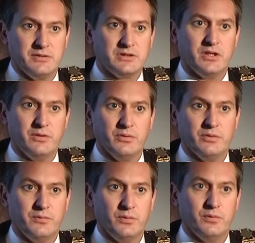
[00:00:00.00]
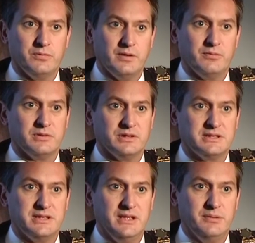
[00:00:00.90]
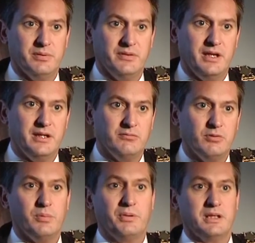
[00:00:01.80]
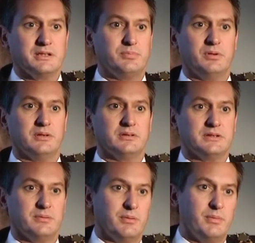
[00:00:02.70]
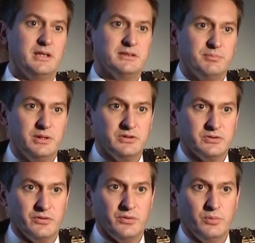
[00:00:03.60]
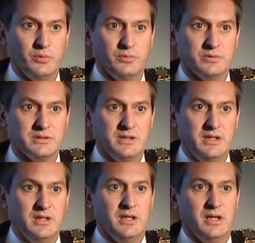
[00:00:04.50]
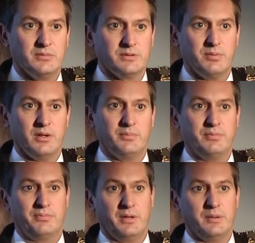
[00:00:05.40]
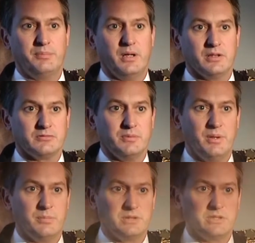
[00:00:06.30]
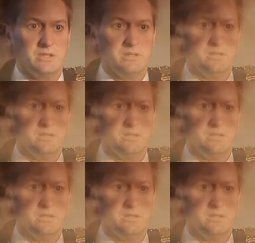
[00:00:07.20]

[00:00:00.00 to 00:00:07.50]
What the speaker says: the stone on the floor for everyone to see, but then Rob has put some amazing pictures on the walls, supplied by Park Street Publishing,